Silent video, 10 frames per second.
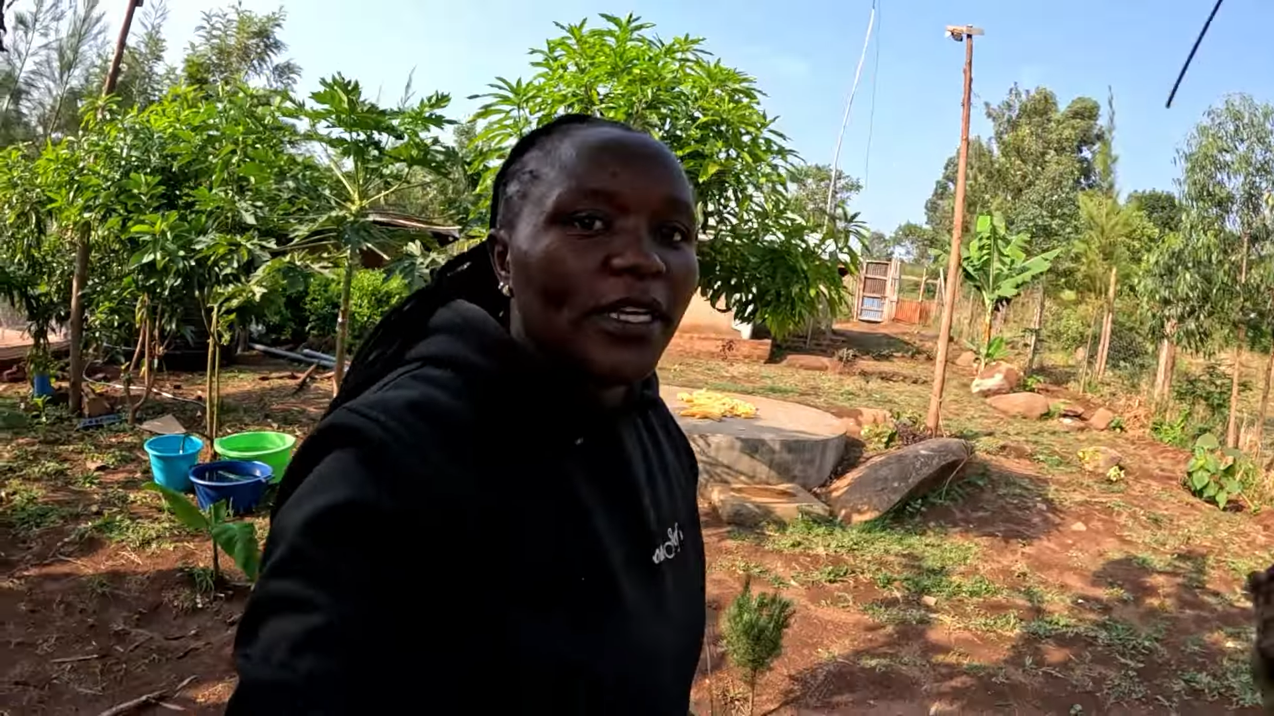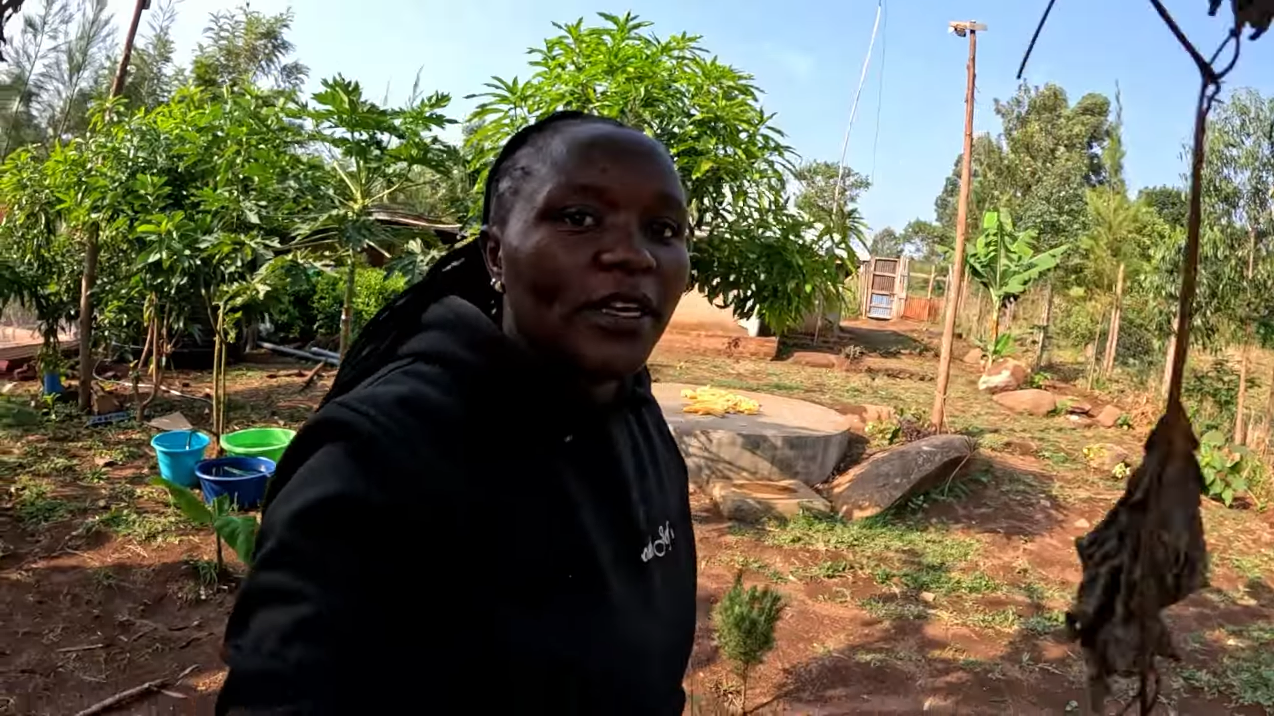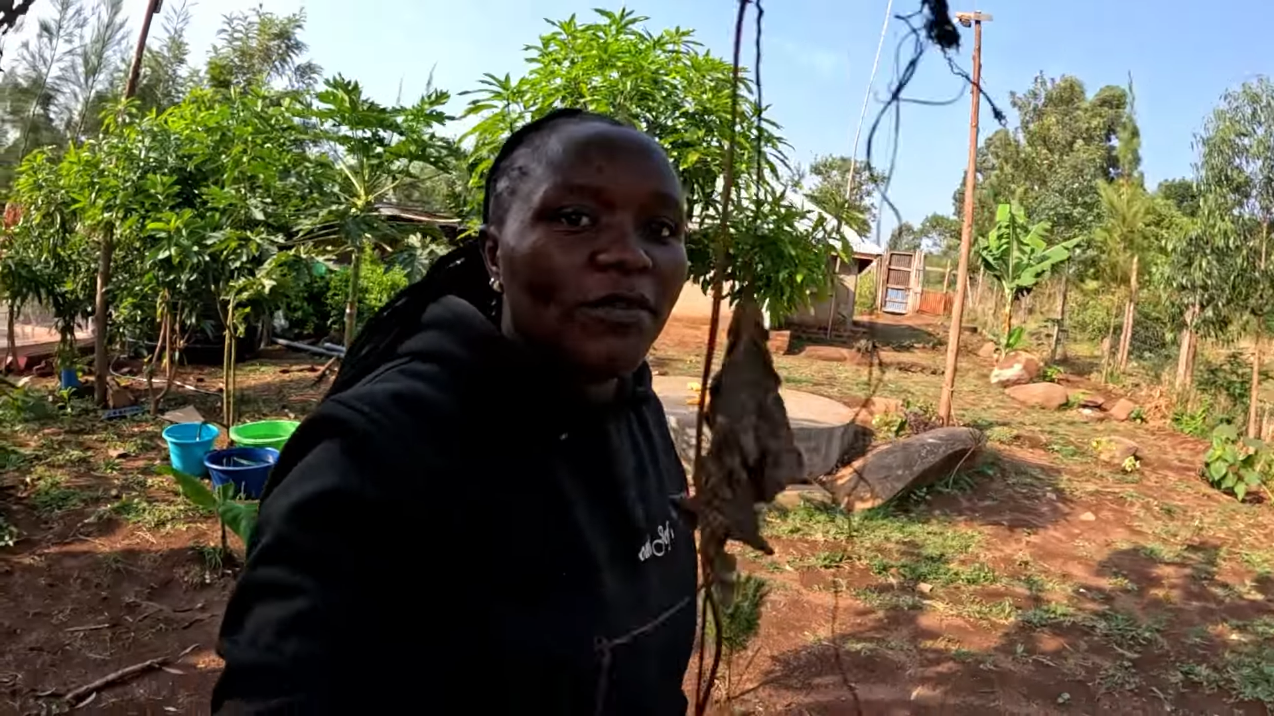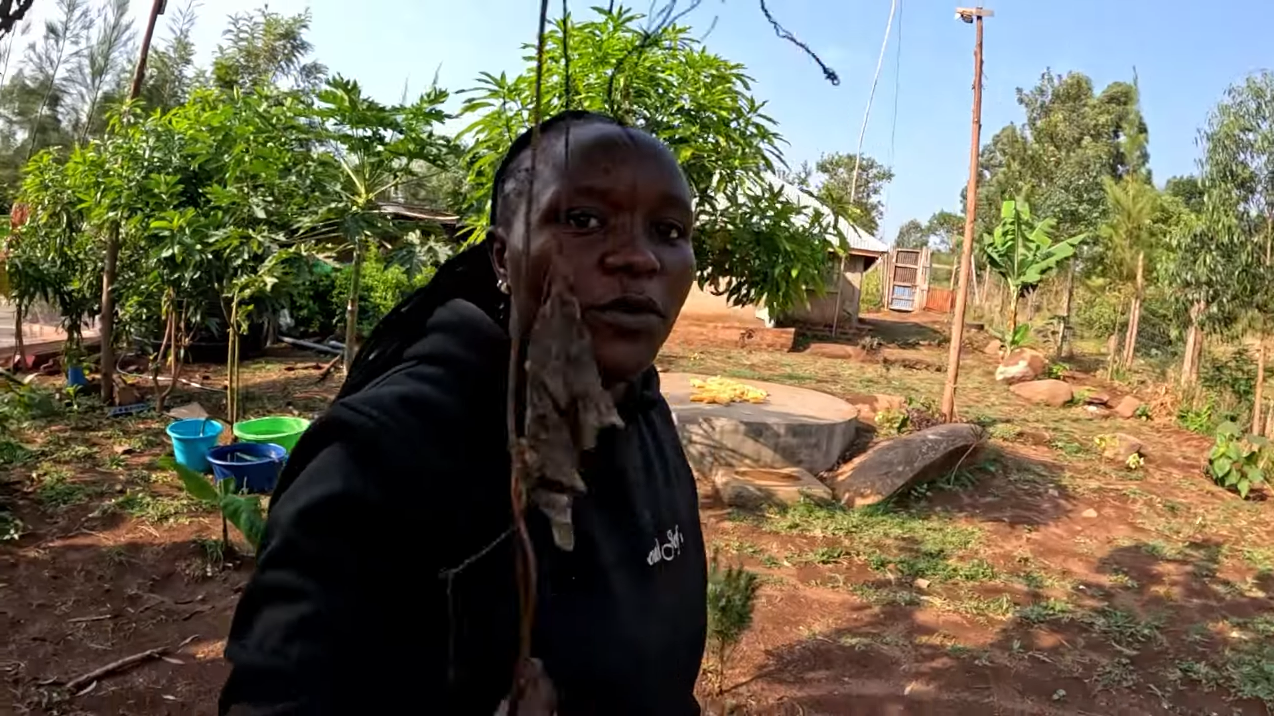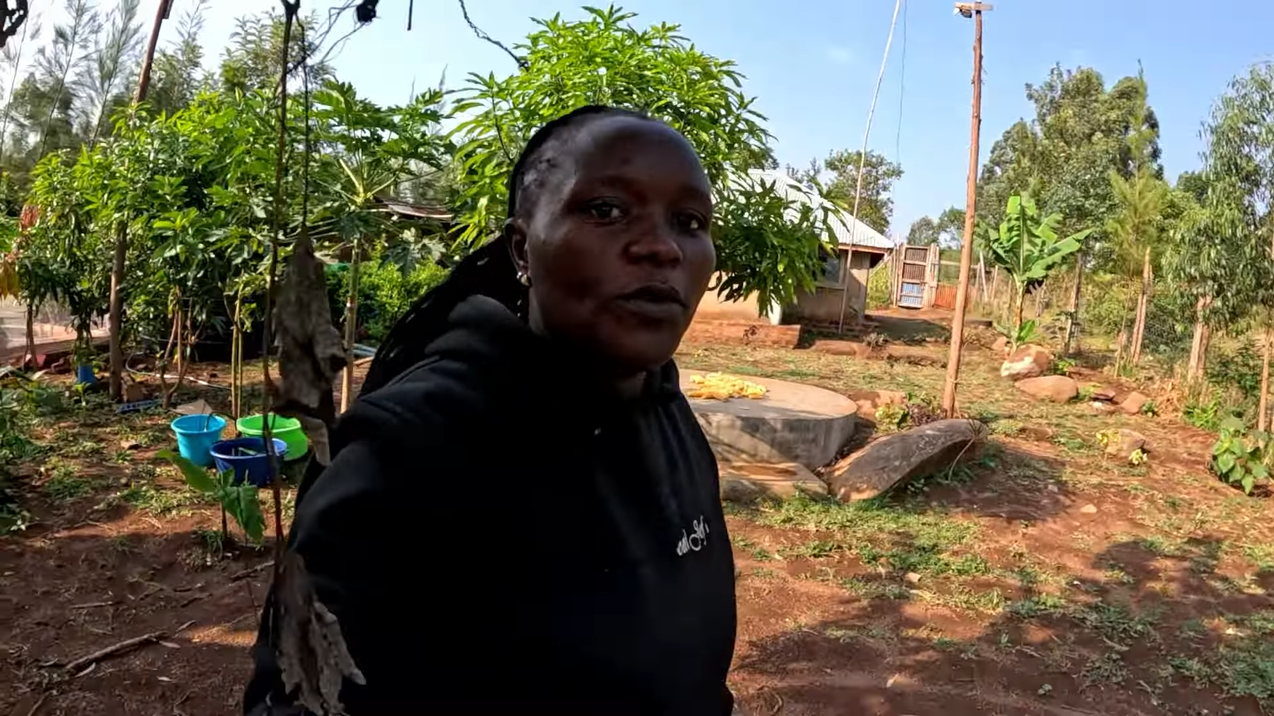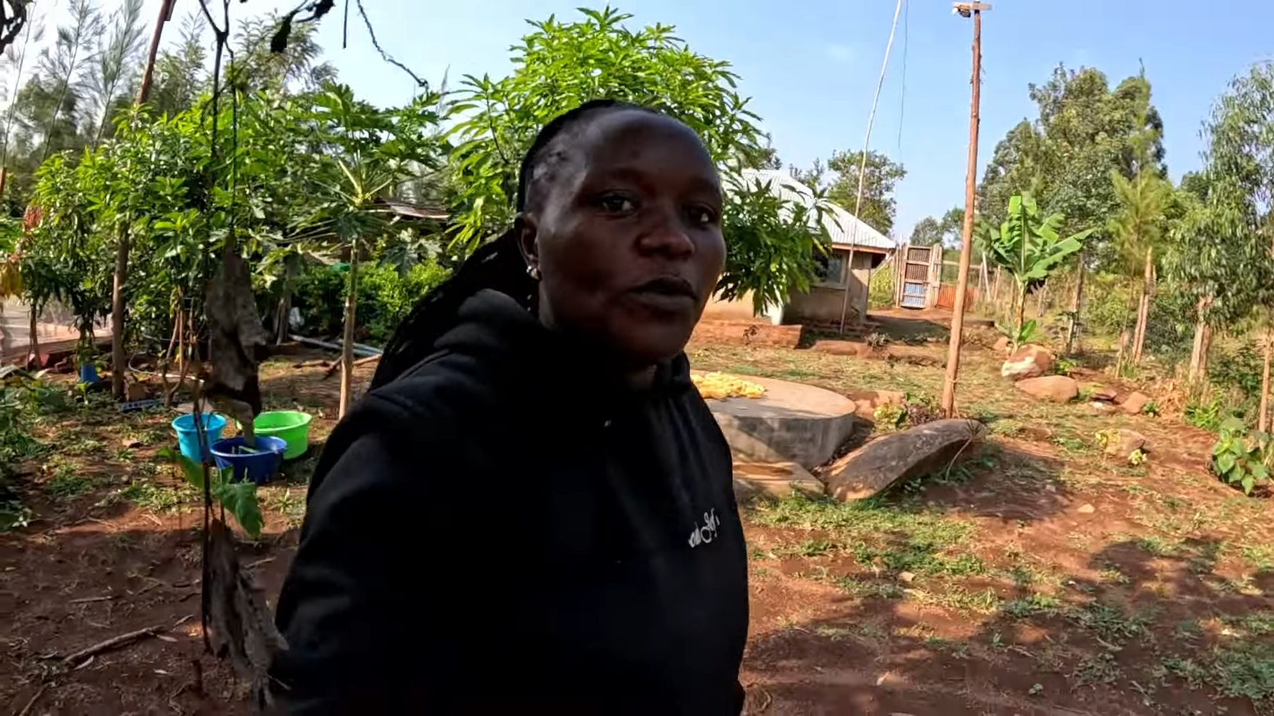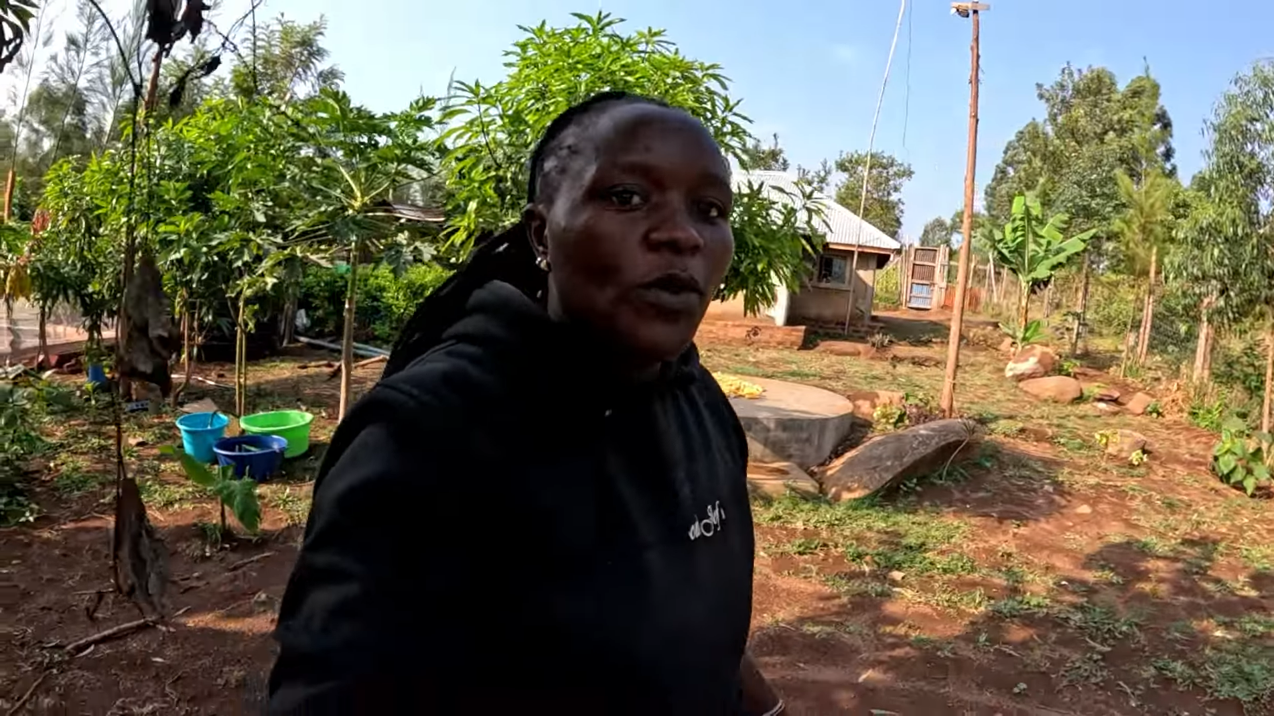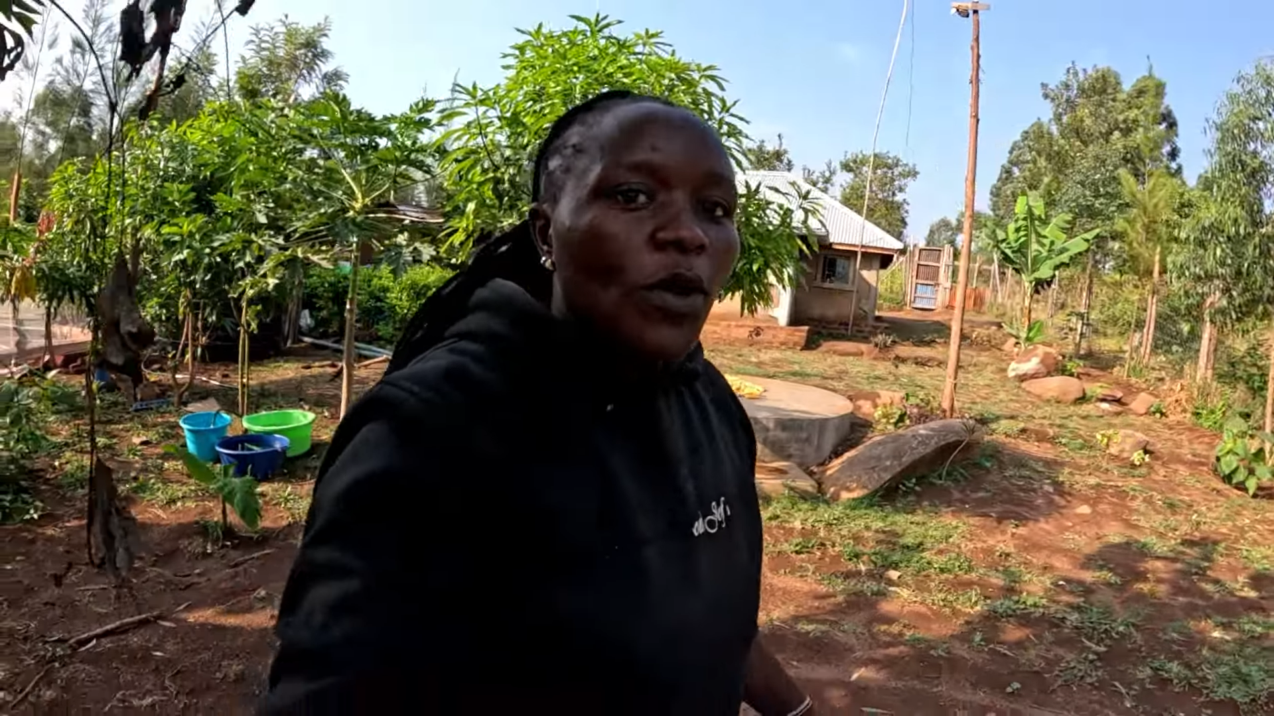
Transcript: give you